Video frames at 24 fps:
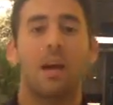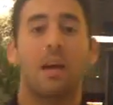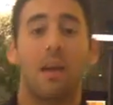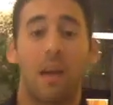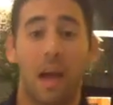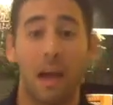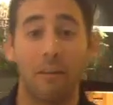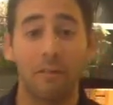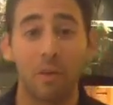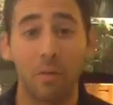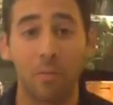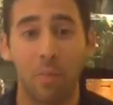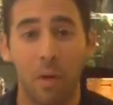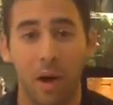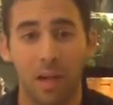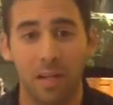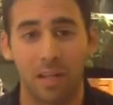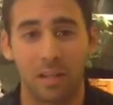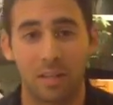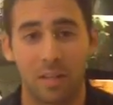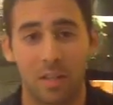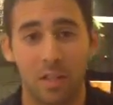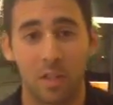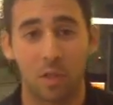Hey
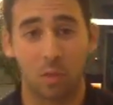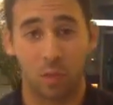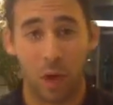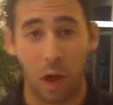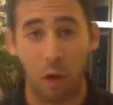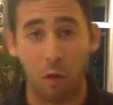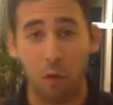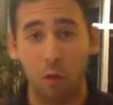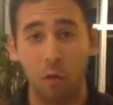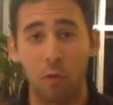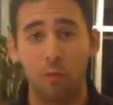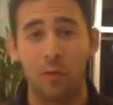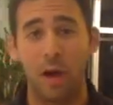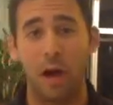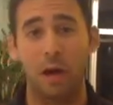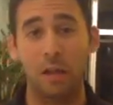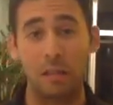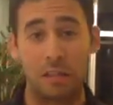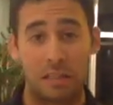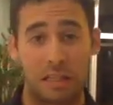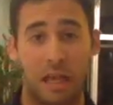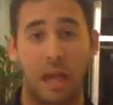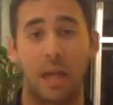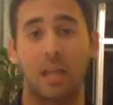everybody, this is Raul
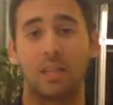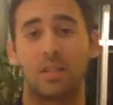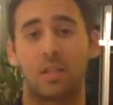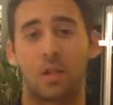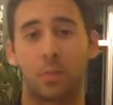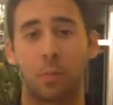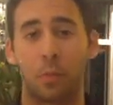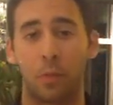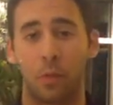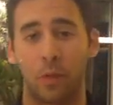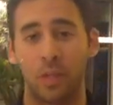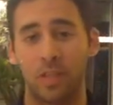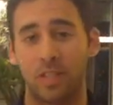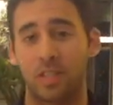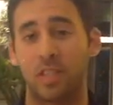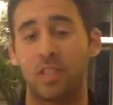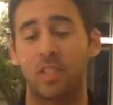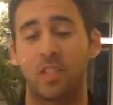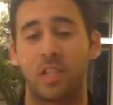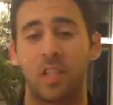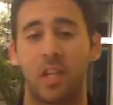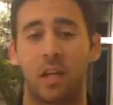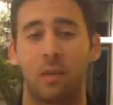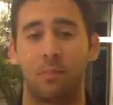Valdez, your barista
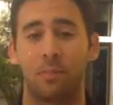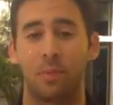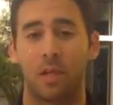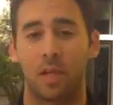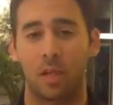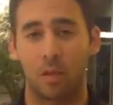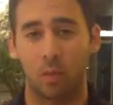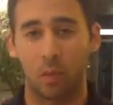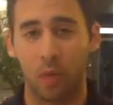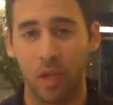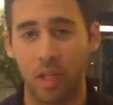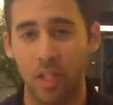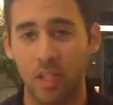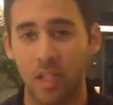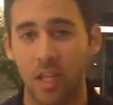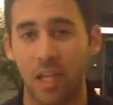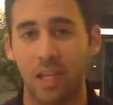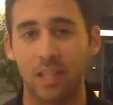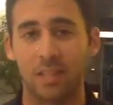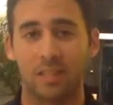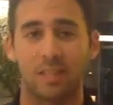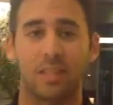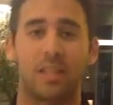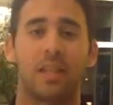champion, Region
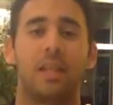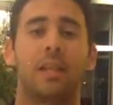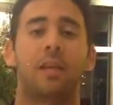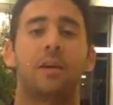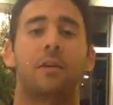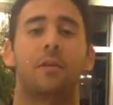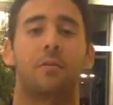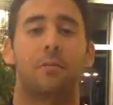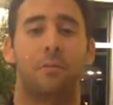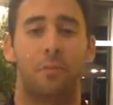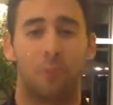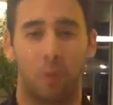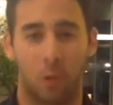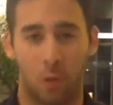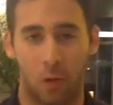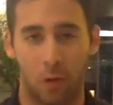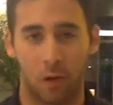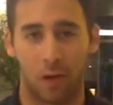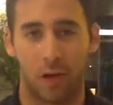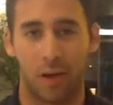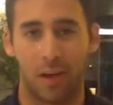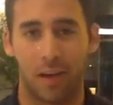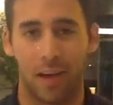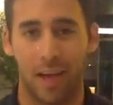18 here in
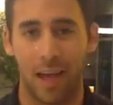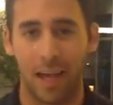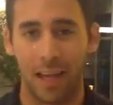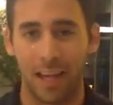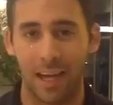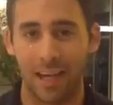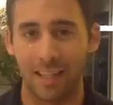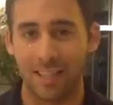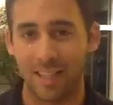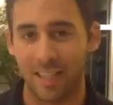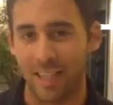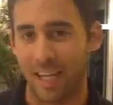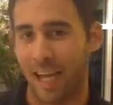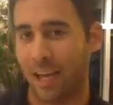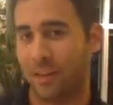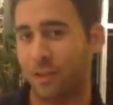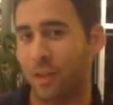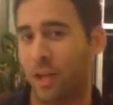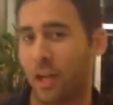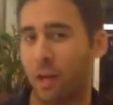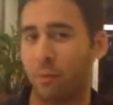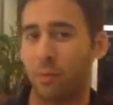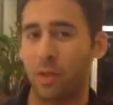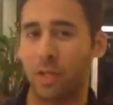Florida, and today I
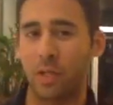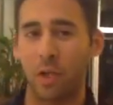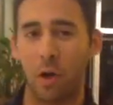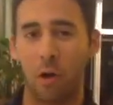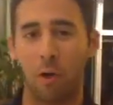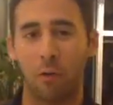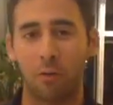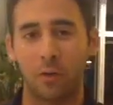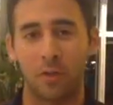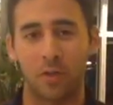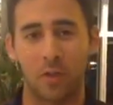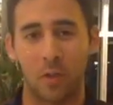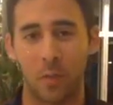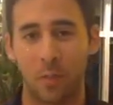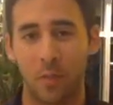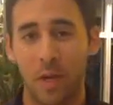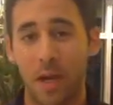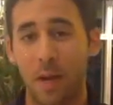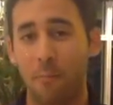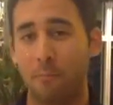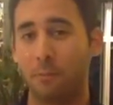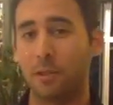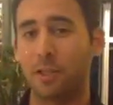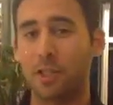thought we'd go over some
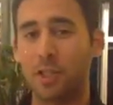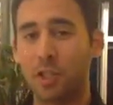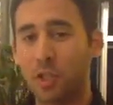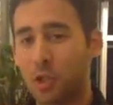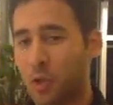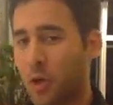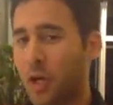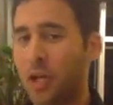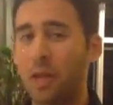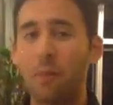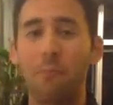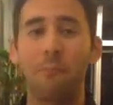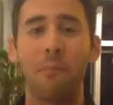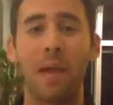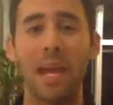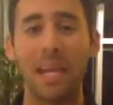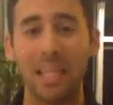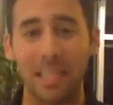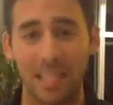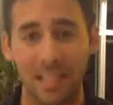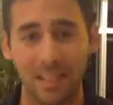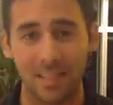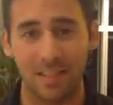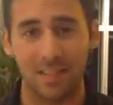Mastrena
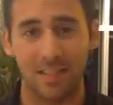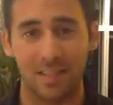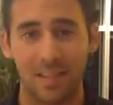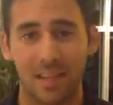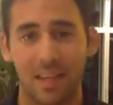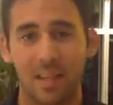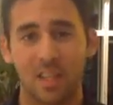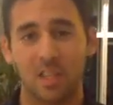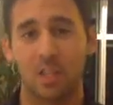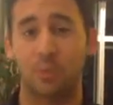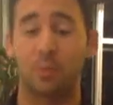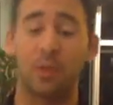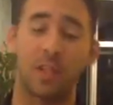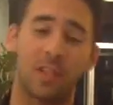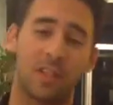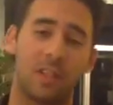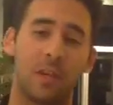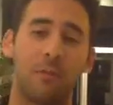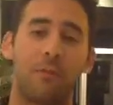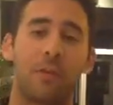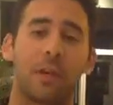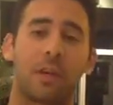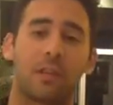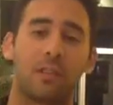maintenance,
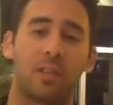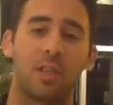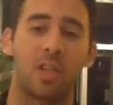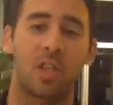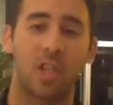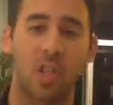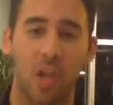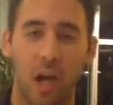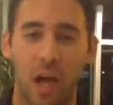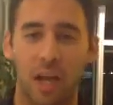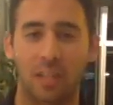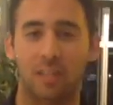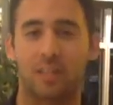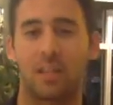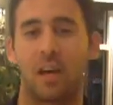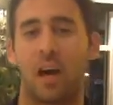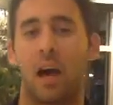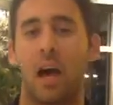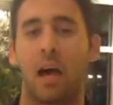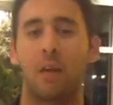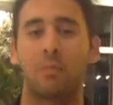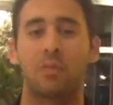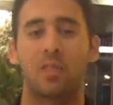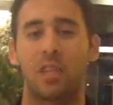specifically shot
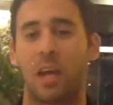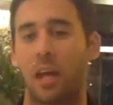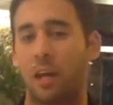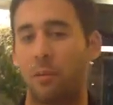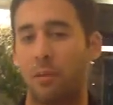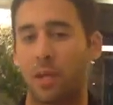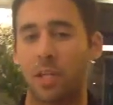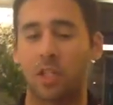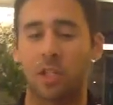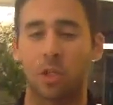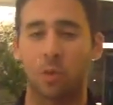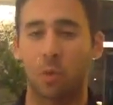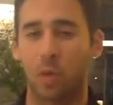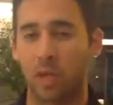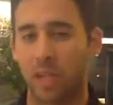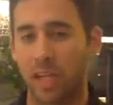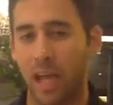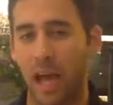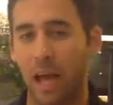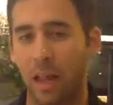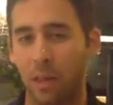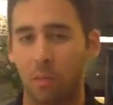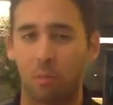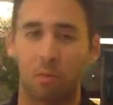times and how to make sure we're
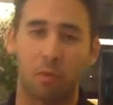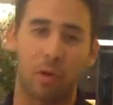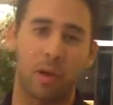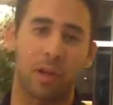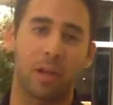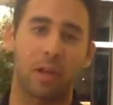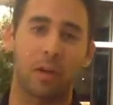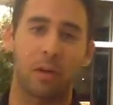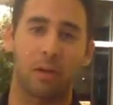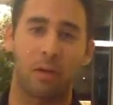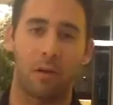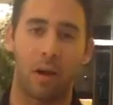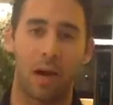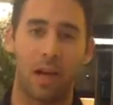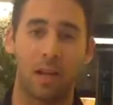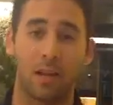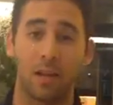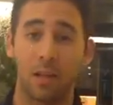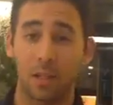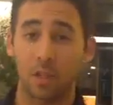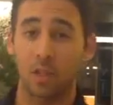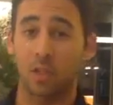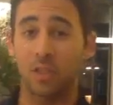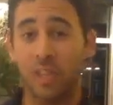calibrated, alright? So
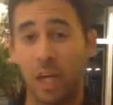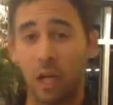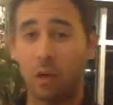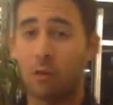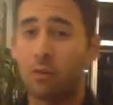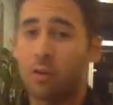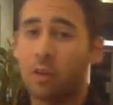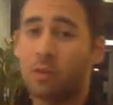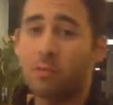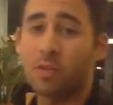let's head over to the